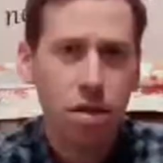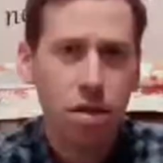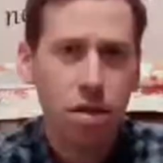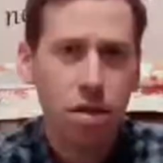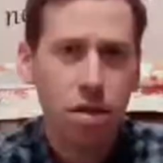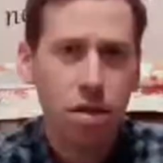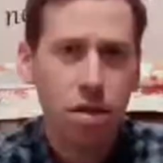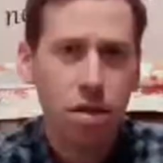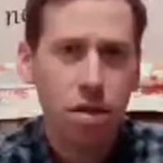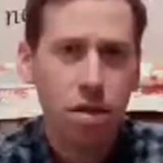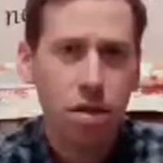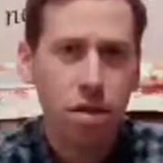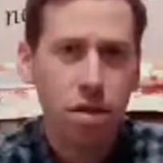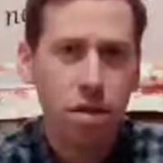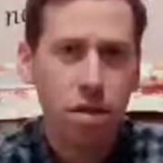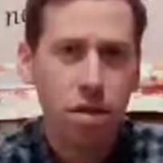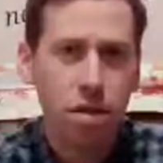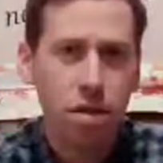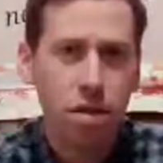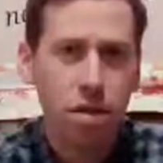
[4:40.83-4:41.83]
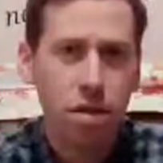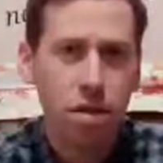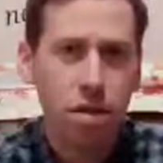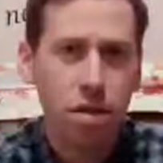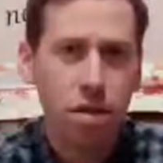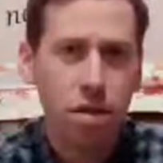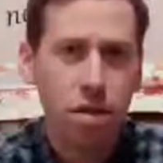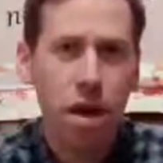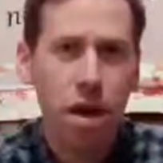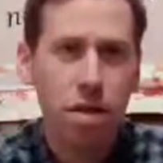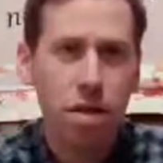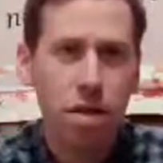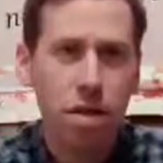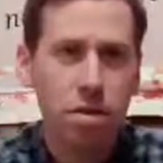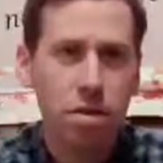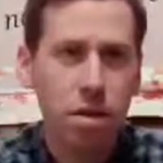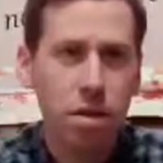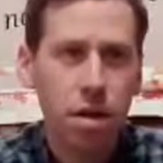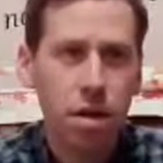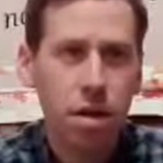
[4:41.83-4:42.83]
And there was never a stone
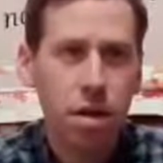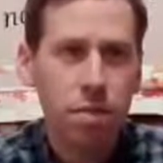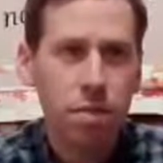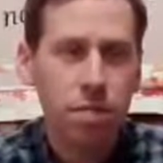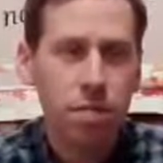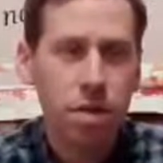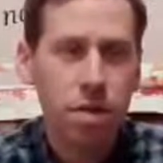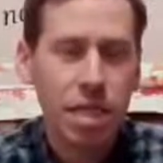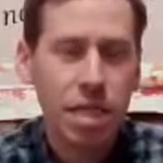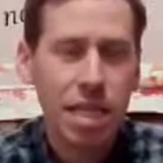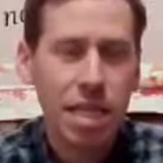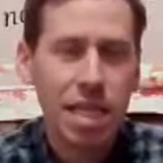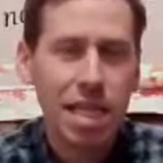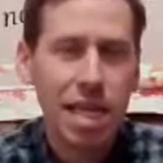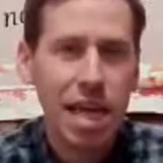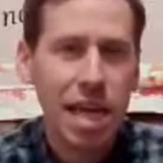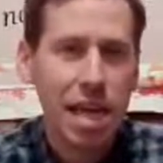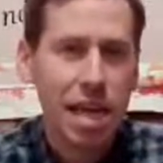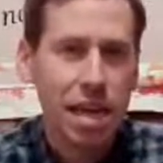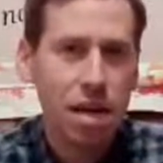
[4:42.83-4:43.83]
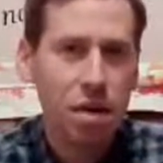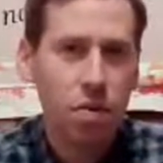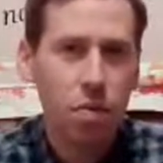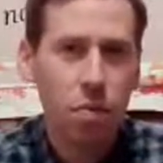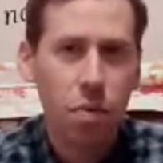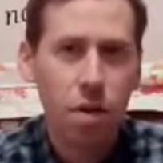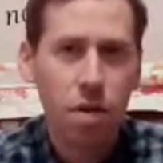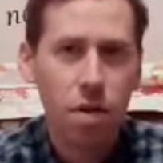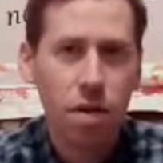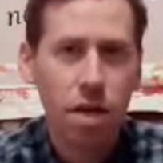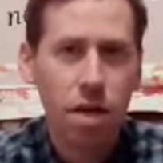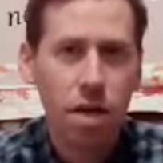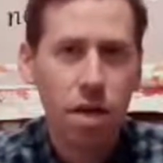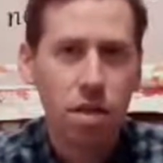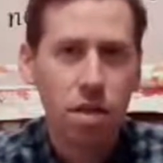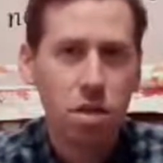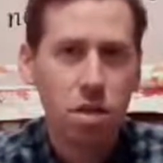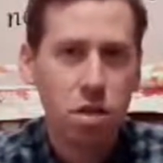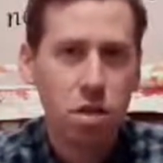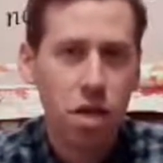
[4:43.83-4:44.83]
called topaz. Today, when
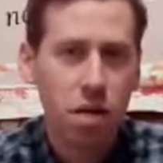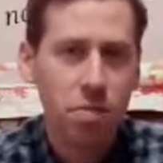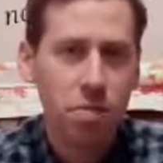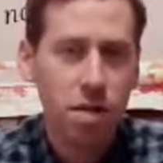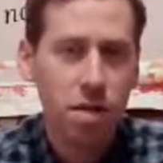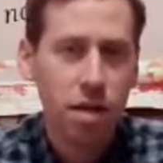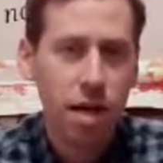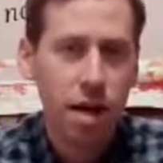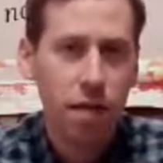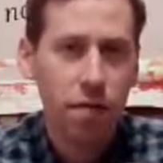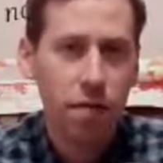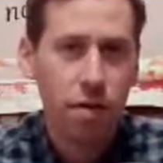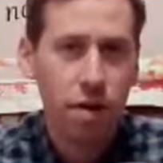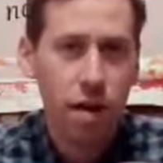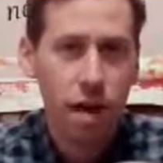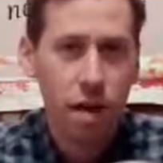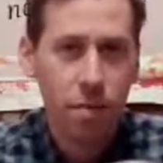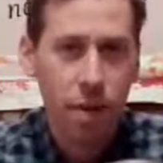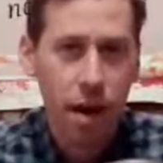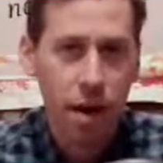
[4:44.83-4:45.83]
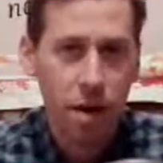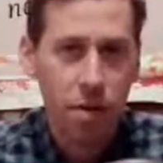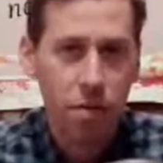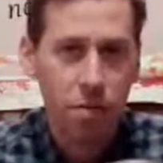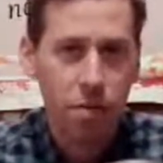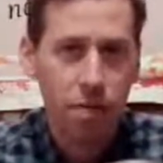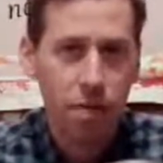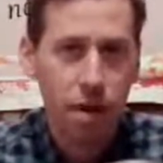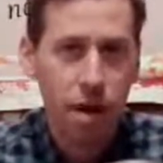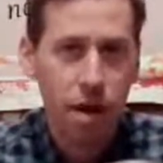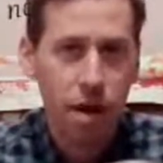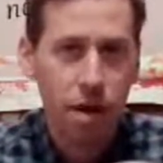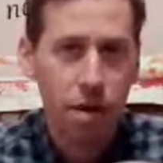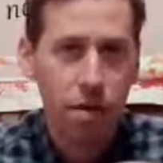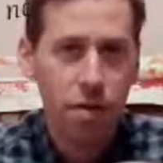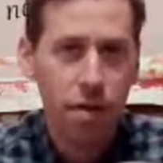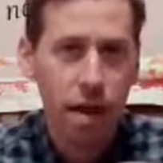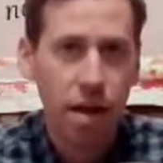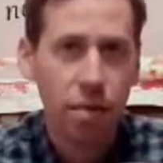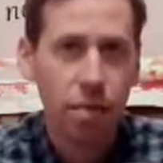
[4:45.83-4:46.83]
we look at these gems that ever came out of
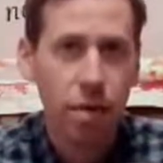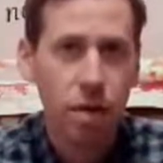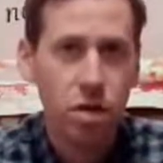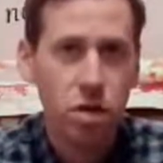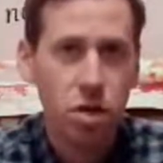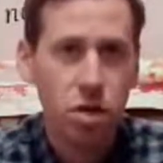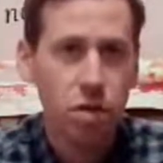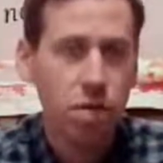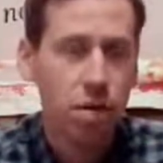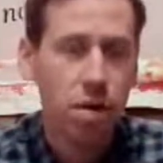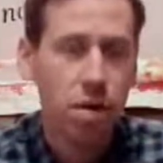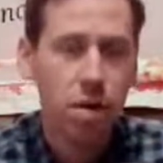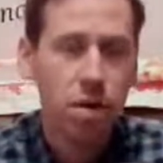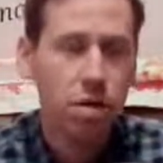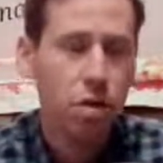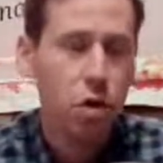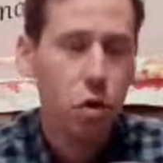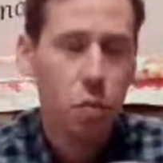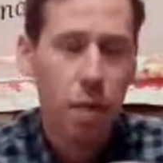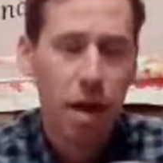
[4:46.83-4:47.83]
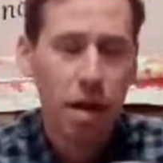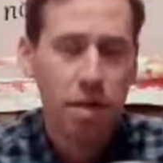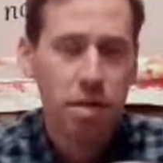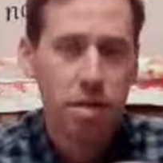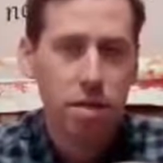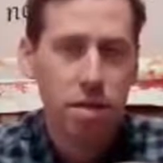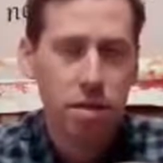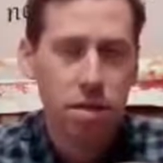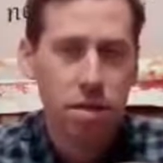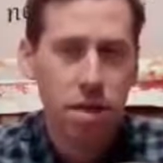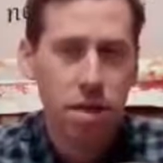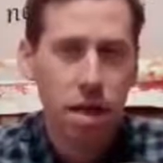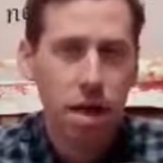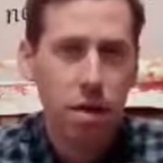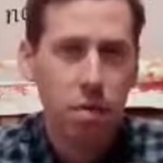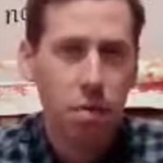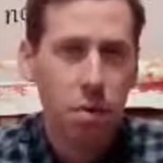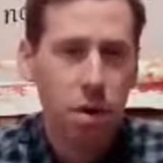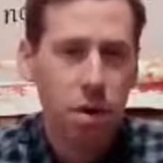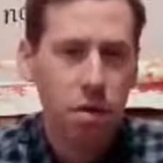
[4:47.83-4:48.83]
that region, topaz is
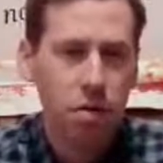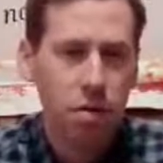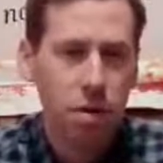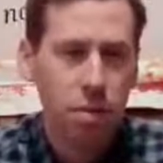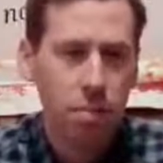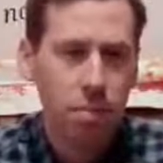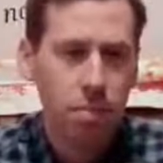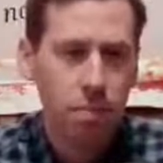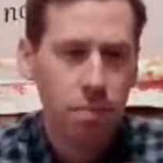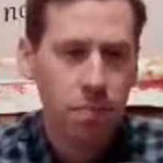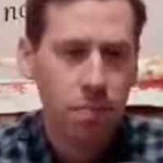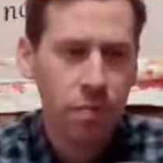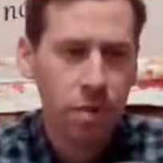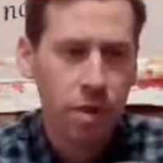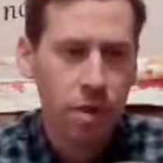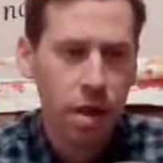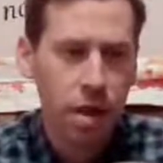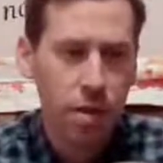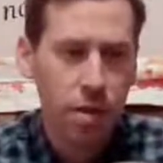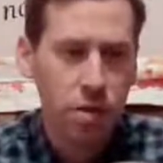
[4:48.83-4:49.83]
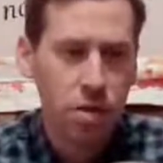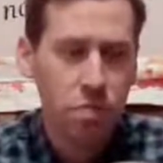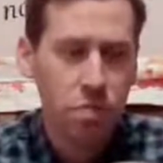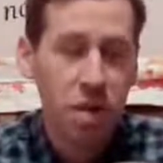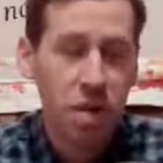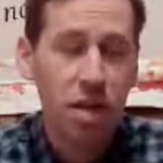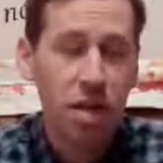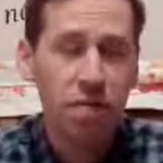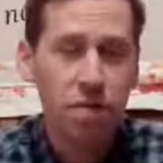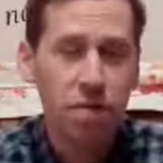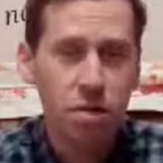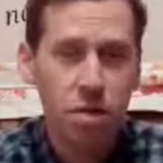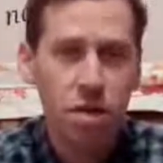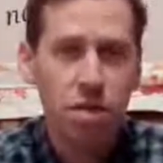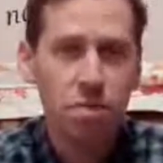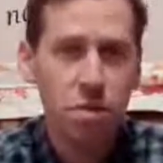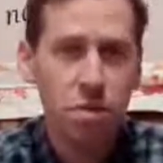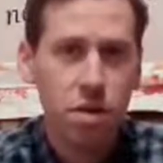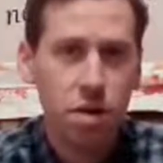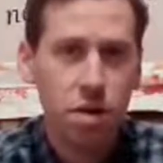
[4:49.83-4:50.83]
not one of them. There's many different
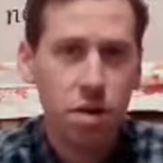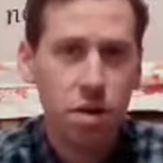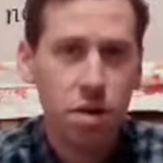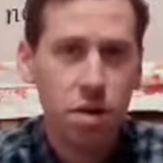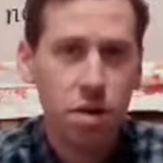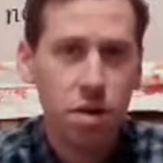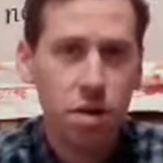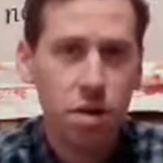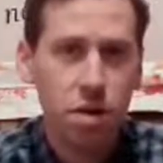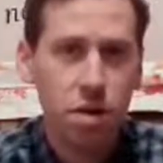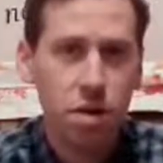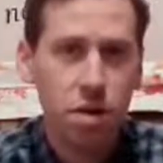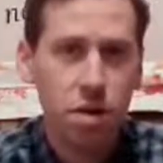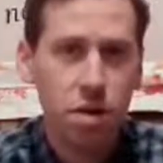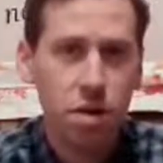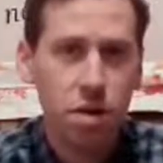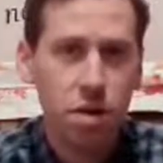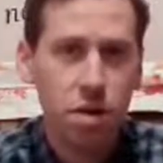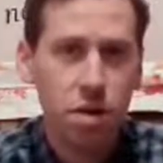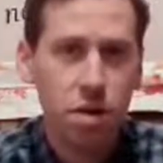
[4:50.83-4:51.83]
gemstones in Ethiopia,